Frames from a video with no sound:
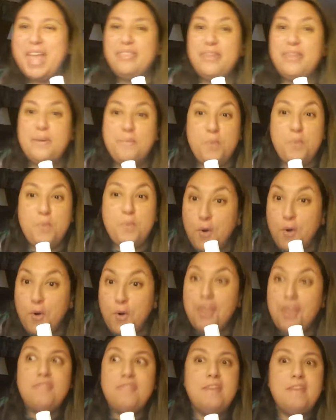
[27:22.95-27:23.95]
The
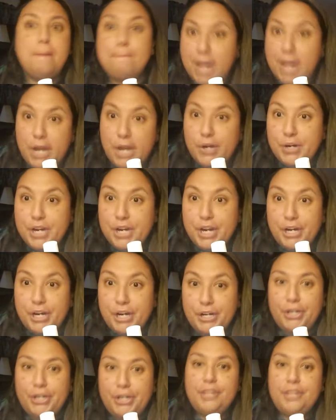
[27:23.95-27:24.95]
more, the merrier,